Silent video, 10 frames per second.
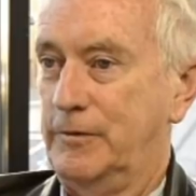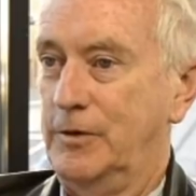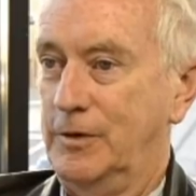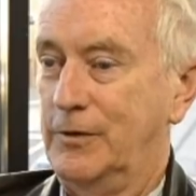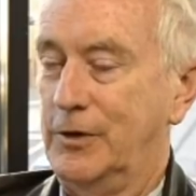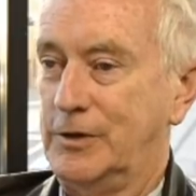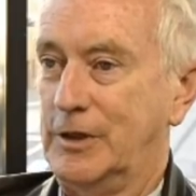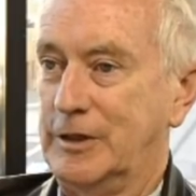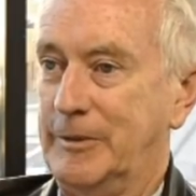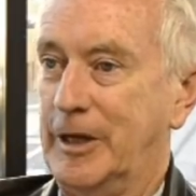
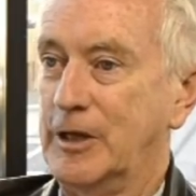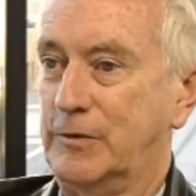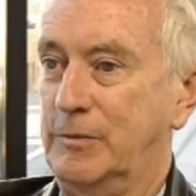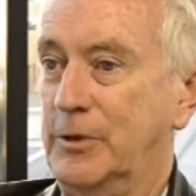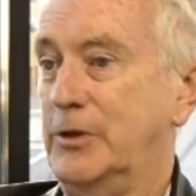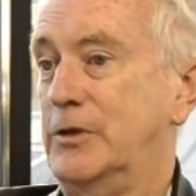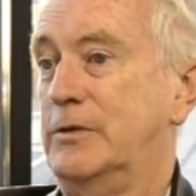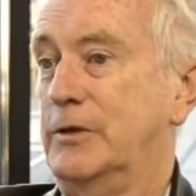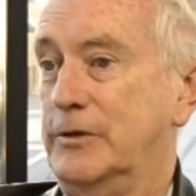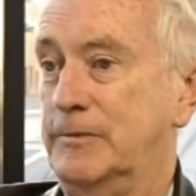universities emanates from
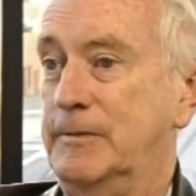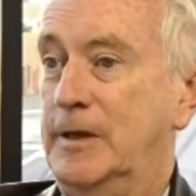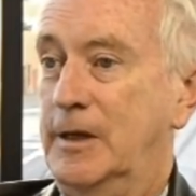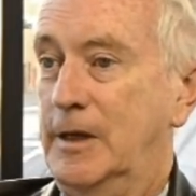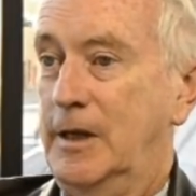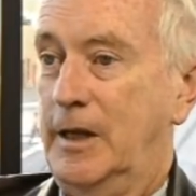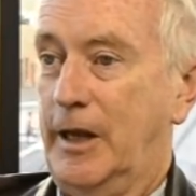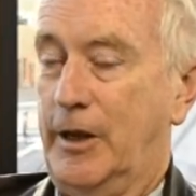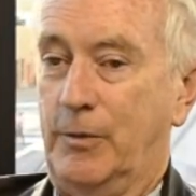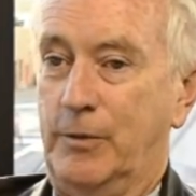monasteries,
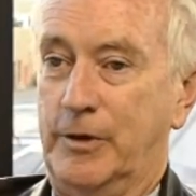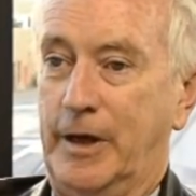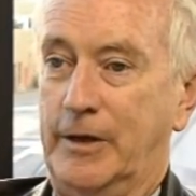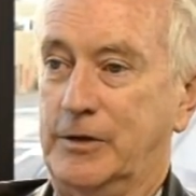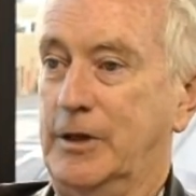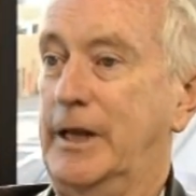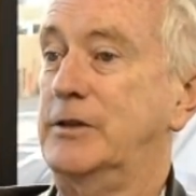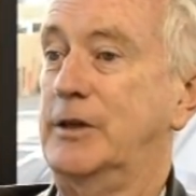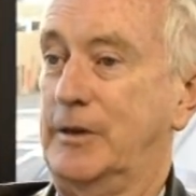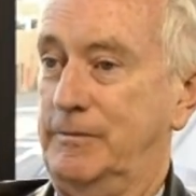where you had
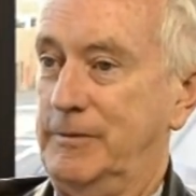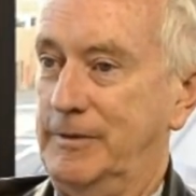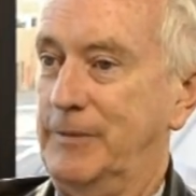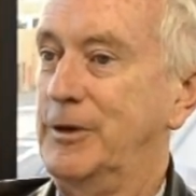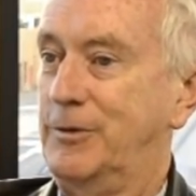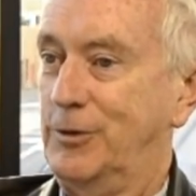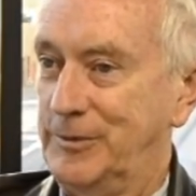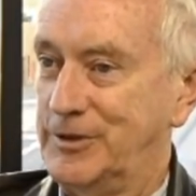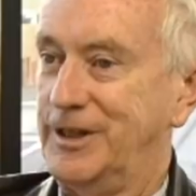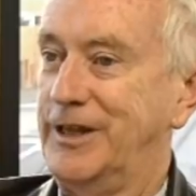scholastic. Now we call
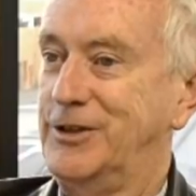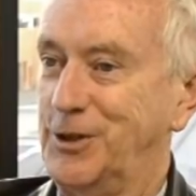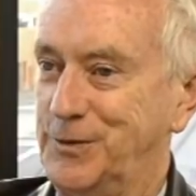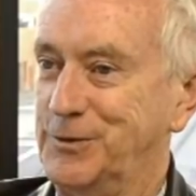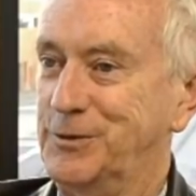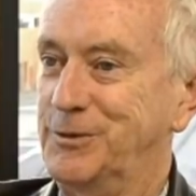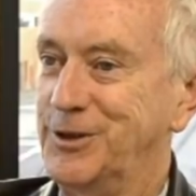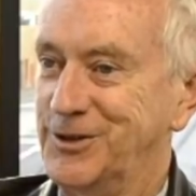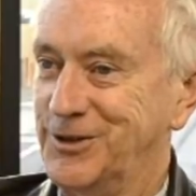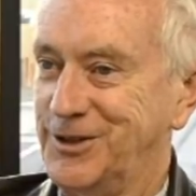them scholastics for a
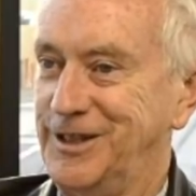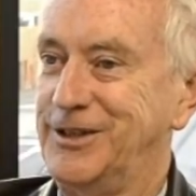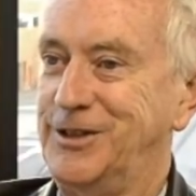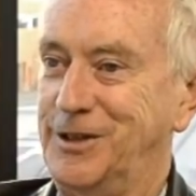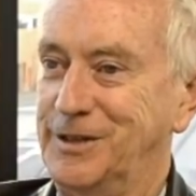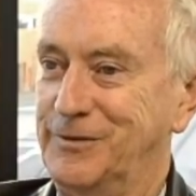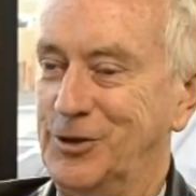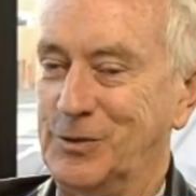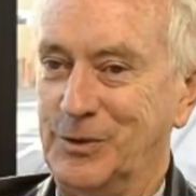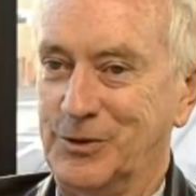reason. Scholastic
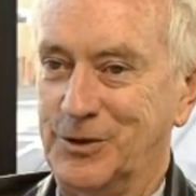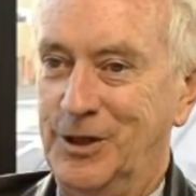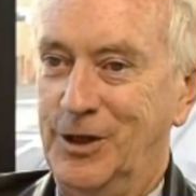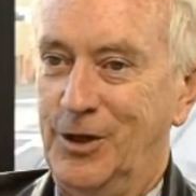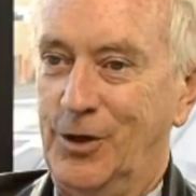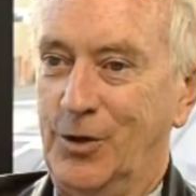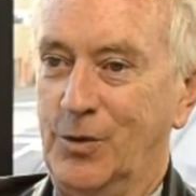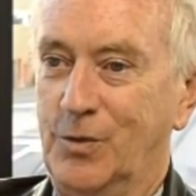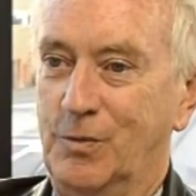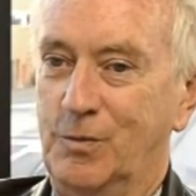individuals
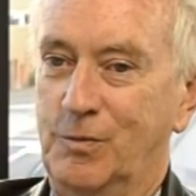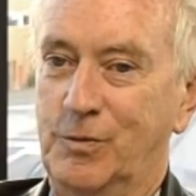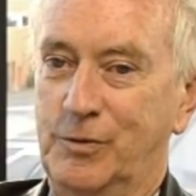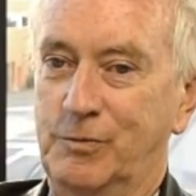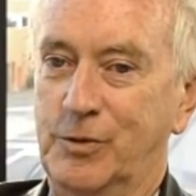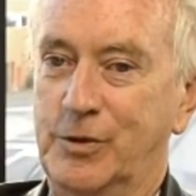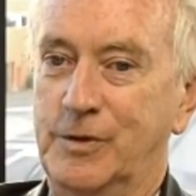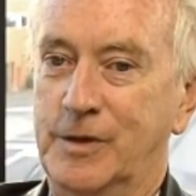who would